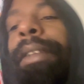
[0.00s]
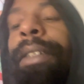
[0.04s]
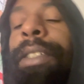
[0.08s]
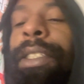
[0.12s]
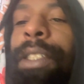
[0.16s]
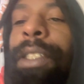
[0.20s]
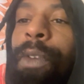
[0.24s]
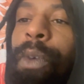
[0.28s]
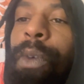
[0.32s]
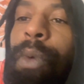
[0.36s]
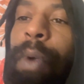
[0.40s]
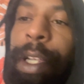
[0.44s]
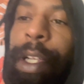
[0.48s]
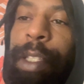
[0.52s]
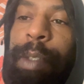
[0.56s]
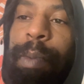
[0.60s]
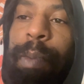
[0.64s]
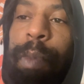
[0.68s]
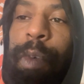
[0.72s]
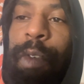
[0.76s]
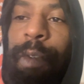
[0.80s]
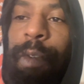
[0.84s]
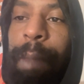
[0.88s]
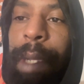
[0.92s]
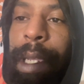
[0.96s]
civil rights
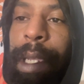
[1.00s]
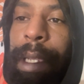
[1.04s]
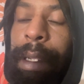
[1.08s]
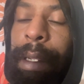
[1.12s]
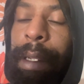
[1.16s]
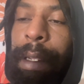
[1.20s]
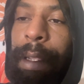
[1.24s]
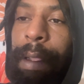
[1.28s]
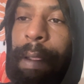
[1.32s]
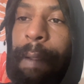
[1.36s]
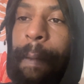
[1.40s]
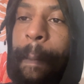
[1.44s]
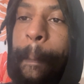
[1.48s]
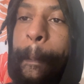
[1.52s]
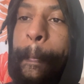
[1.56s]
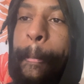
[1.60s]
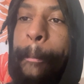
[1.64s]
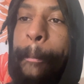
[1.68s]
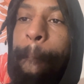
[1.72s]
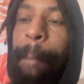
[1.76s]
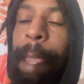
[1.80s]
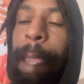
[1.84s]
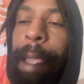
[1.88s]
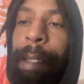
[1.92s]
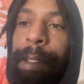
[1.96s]
movement
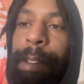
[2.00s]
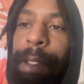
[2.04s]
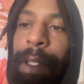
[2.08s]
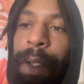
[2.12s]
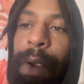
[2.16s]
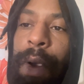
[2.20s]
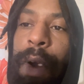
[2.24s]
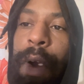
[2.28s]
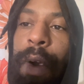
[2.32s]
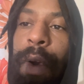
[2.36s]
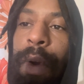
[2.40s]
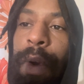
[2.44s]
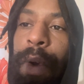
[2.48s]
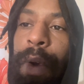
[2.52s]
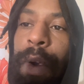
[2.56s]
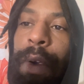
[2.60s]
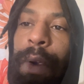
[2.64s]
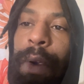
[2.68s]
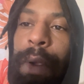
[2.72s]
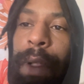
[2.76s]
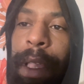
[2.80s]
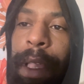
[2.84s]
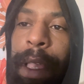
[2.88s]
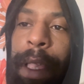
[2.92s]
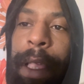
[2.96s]
as a
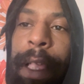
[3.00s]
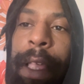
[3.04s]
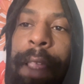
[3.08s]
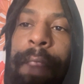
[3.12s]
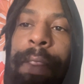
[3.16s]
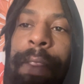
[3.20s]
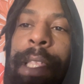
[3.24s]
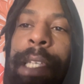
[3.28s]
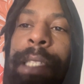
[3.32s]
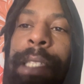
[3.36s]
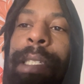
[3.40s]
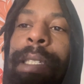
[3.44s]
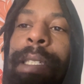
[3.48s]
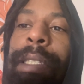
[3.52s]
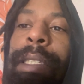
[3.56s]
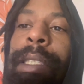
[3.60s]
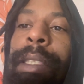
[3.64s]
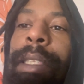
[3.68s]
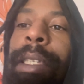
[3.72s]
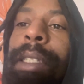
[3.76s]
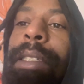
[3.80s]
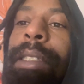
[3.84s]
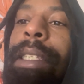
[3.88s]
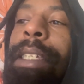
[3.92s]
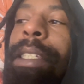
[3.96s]
whole, this
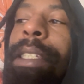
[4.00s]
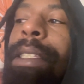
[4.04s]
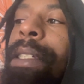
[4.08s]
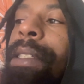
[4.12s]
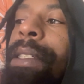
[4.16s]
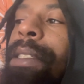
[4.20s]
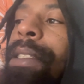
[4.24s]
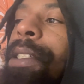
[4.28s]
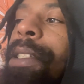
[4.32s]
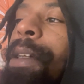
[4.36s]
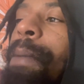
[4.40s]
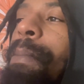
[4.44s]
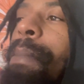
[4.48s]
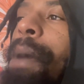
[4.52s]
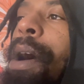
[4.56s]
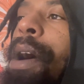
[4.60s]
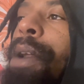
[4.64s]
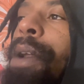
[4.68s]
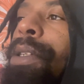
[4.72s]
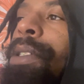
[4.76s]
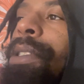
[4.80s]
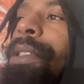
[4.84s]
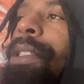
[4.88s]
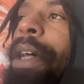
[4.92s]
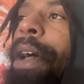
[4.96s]
leads us to
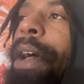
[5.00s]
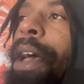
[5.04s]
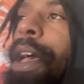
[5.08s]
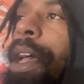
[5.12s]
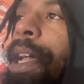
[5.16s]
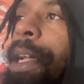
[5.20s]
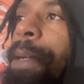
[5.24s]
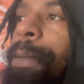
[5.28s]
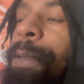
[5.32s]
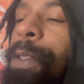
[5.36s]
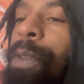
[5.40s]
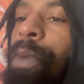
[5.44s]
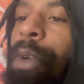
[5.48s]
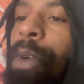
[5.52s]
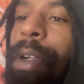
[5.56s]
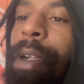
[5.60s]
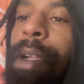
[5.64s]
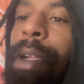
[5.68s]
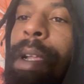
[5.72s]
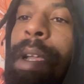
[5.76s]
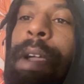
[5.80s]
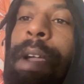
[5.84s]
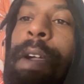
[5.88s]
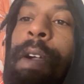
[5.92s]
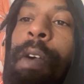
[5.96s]
modern times where
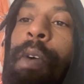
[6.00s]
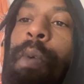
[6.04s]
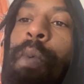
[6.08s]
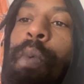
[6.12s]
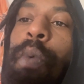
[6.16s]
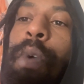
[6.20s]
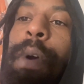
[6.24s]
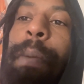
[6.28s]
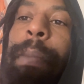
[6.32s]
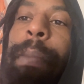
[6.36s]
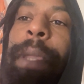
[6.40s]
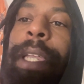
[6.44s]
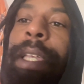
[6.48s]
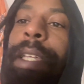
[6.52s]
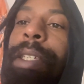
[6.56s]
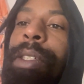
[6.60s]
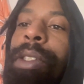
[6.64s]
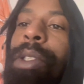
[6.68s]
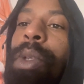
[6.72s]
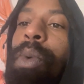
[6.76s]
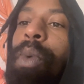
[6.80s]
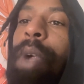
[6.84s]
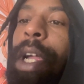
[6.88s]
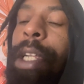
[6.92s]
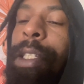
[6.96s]
women gets
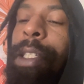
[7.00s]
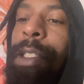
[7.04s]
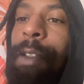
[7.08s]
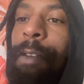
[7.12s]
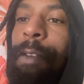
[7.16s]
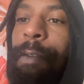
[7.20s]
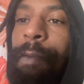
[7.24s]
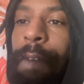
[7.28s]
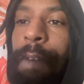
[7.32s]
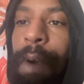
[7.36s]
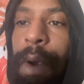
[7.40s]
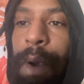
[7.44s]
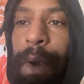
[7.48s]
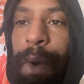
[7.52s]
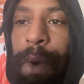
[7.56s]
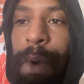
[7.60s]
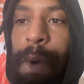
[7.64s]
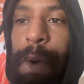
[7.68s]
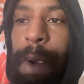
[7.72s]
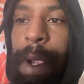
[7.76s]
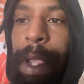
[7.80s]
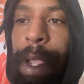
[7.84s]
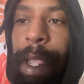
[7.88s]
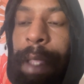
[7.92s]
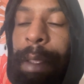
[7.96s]
the right to
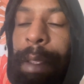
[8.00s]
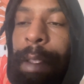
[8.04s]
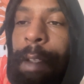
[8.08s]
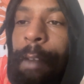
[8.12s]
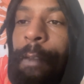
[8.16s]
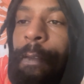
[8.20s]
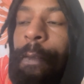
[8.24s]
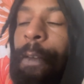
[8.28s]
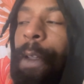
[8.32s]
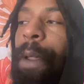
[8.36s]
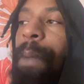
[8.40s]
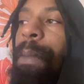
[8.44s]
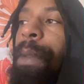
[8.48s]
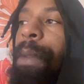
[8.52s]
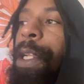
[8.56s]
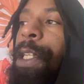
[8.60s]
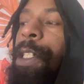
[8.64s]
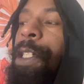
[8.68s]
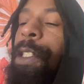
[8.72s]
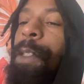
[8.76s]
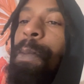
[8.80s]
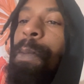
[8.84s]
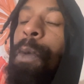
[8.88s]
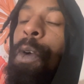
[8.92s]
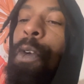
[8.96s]
vote, and the
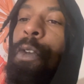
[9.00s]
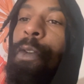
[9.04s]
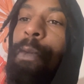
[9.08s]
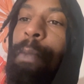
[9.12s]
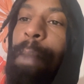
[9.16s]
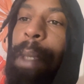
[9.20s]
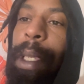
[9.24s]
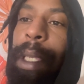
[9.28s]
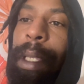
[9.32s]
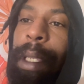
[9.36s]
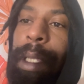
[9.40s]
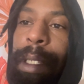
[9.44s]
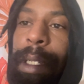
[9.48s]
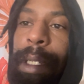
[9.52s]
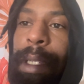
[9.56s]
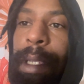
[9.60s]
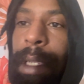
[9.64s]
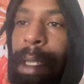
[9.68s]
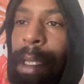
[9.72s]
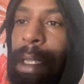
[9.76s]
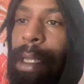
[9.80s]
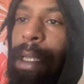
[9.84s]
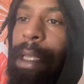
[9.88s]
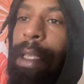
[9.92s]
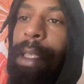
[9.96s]
feminist movement.
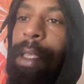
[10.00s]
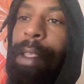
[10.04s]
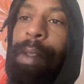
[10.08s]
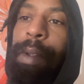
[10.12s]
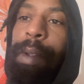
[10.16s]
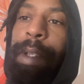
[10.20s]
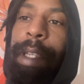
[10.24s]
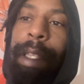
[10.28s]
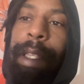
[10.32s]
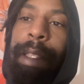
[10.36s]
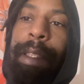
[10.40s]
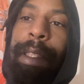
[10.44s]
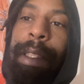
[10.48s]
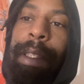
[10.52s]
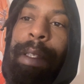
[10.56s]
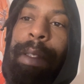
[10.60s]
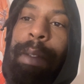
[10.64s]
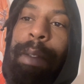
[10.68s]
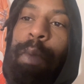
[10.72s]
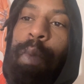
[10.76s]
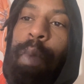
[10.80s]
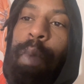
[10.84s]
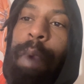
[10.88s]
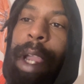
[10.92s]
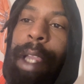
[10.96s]
You get the
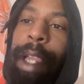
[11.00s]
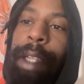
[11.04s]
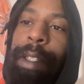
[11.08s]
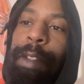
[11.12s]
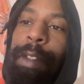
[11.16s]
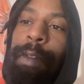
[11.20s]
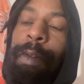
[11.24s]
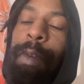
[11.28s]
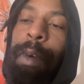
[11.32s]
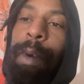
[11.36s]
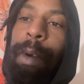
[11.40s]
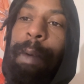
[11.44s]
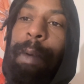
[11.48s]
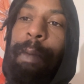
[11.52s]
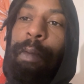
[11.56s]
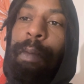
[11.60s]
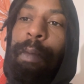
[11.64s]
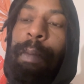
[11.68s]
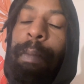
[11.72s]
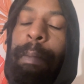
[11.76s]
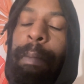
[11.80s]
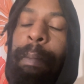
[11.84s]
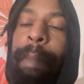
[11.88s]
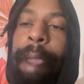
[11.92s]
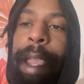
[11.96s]
rights for
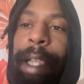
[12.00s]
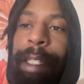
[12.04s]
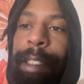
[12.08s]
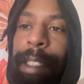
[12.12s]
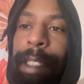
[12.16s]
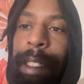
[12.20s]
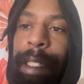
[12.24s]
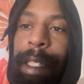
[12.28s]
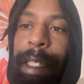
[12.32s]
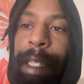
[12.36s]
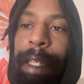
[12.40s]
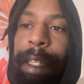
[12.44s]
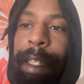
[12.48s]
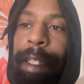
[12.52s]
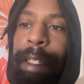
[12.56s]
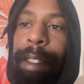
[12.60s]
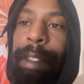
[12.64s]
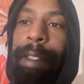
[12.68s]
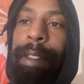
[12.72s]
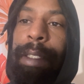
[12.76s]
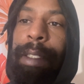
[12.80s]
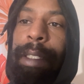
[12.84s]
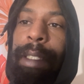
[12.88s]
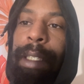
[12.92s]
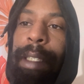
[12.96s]

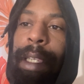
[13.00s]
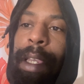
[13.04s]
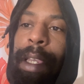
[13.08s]
Mexicans.